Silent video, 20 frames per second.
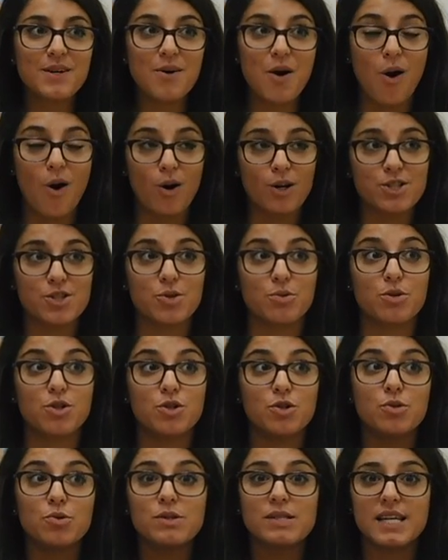also
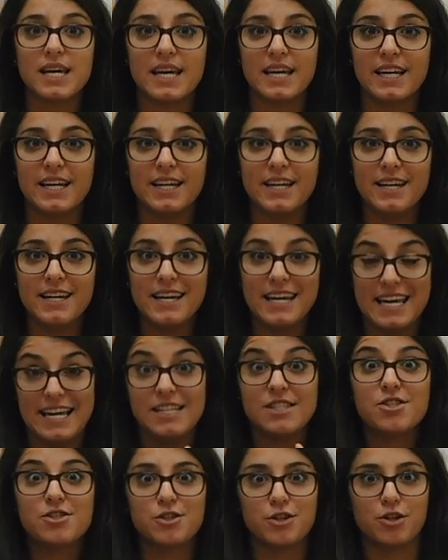using
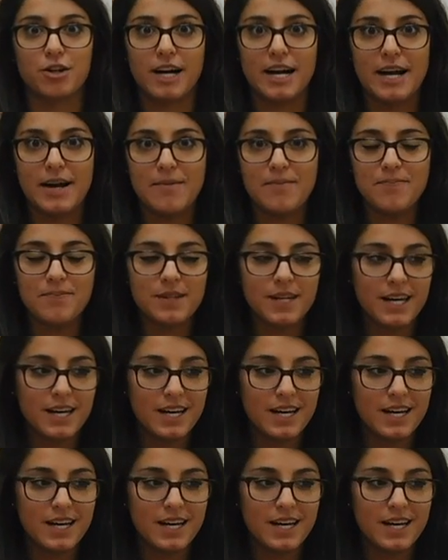Instagram,